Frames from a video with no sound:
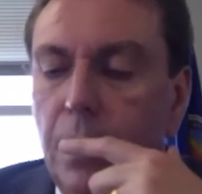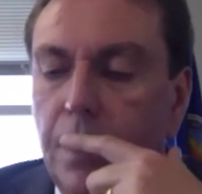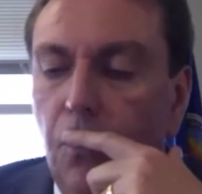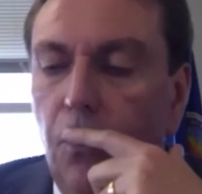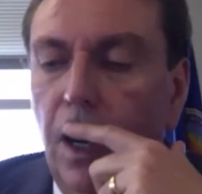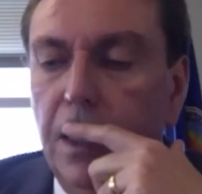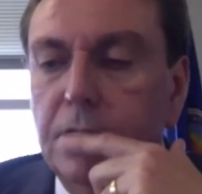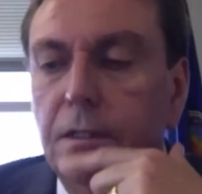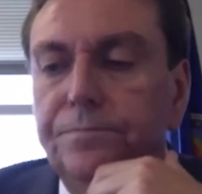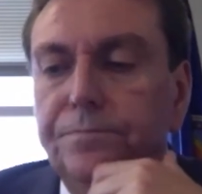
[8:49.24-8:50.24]

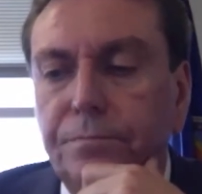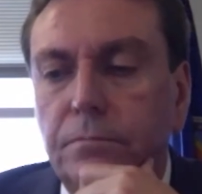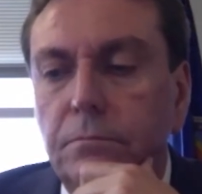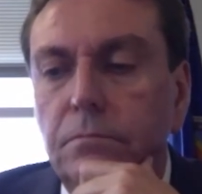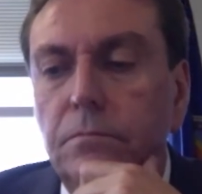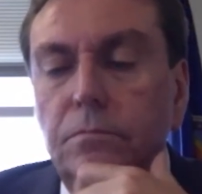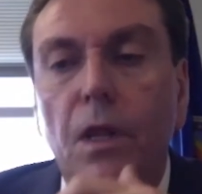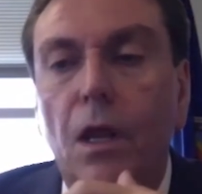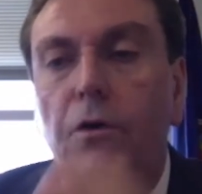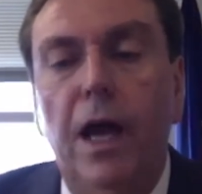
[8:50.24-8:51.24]
was,
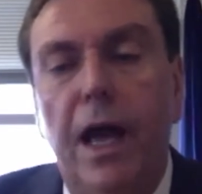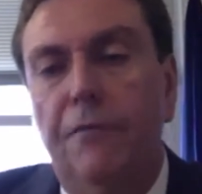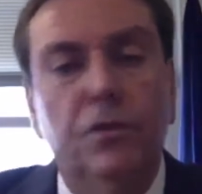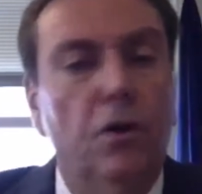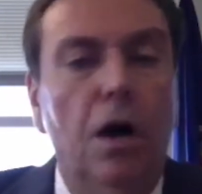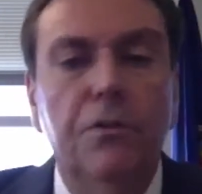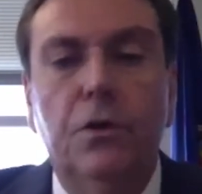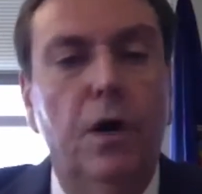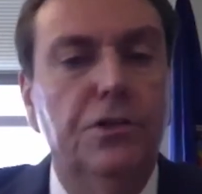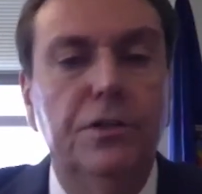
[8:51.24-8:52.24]
okay, after all the
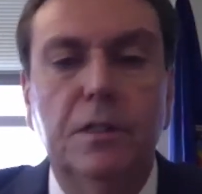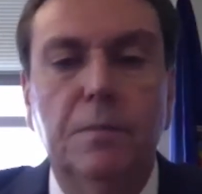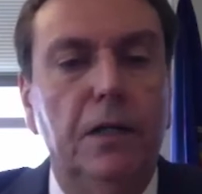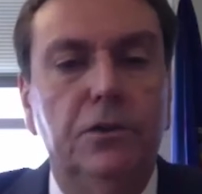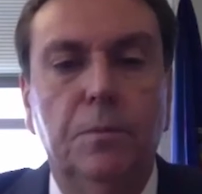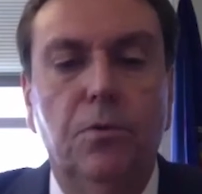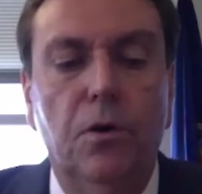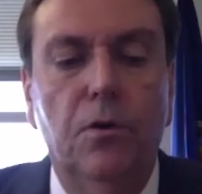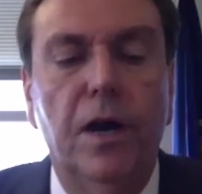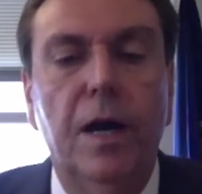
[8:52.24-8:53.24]
questions about their
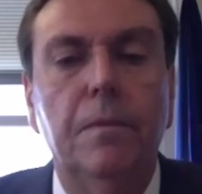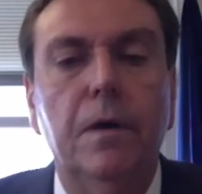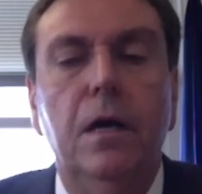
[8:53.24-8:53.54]
program,